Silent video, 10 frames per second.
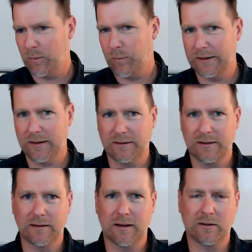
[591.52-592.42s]
but
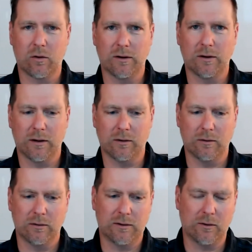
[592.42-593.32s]
it's going
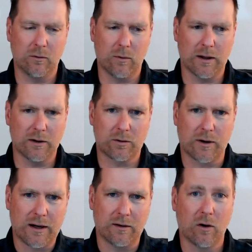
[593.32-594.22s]
to
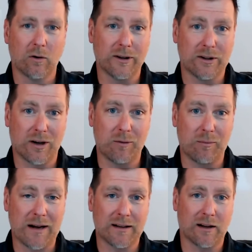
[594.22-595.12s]
trend, hopefully trend
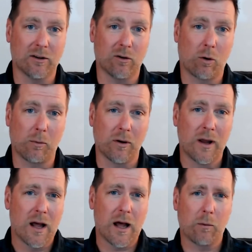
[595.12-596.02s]
back down to normal.
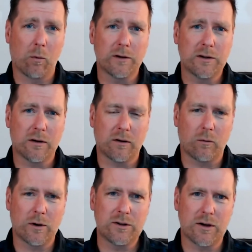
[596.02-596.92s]
What's
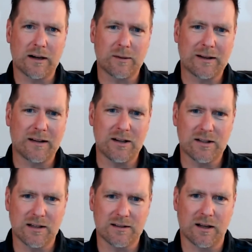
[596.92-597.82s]
your
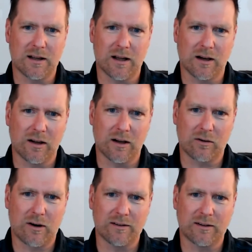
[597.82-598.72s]
expectations
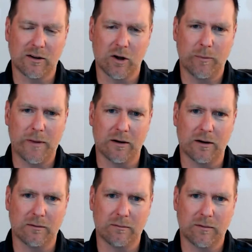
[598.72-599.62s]
across the globe
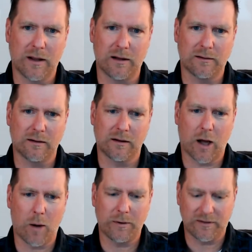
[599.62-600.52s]
that
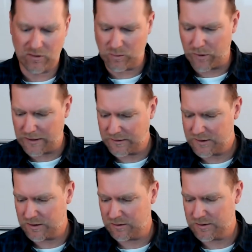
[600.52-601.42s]
compensation
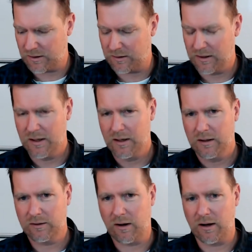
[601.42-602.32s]
practitioners are
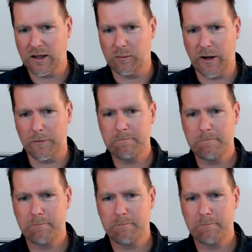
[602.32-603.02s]
talking about?